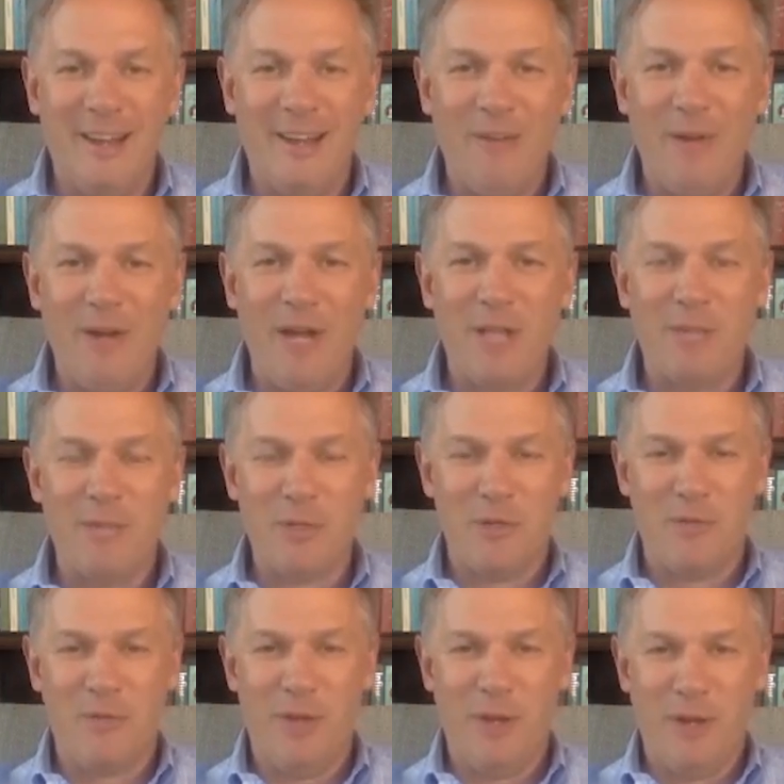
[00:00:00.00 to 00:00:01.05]
we're not supposed
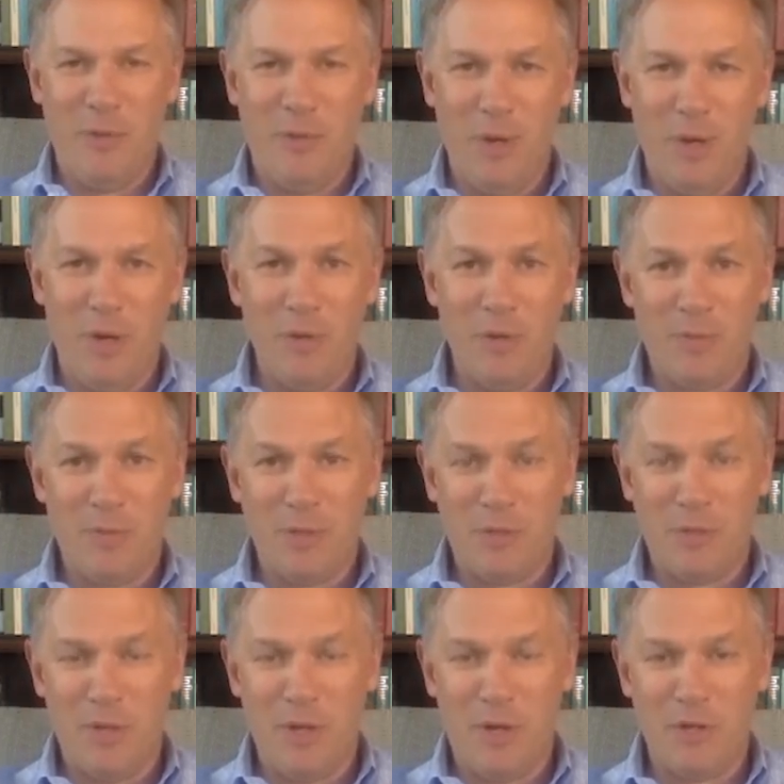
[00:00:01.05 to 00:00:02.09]
to fear and worry. We're supposed
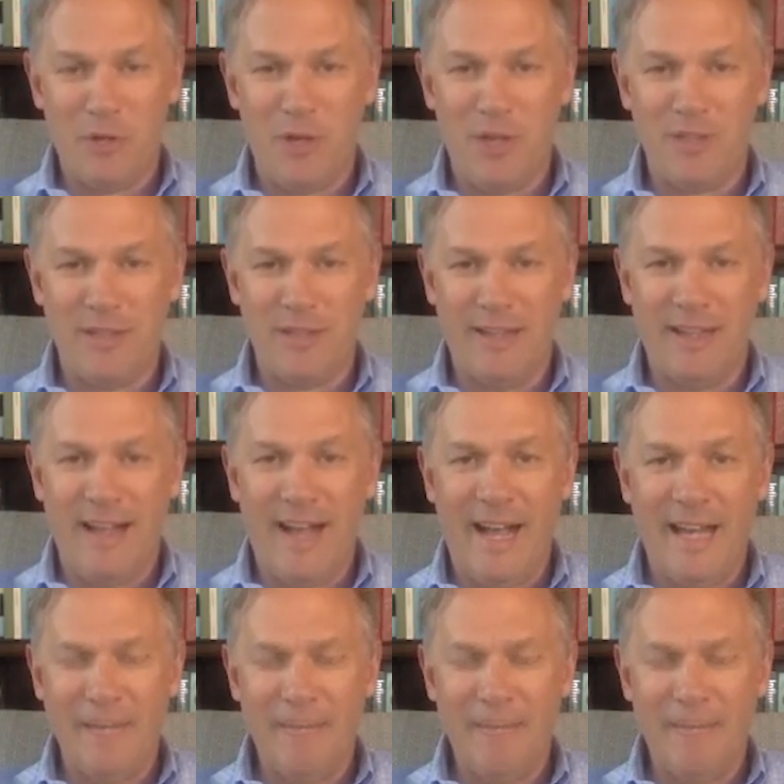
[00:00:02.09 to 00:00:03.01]
to put our trust in God.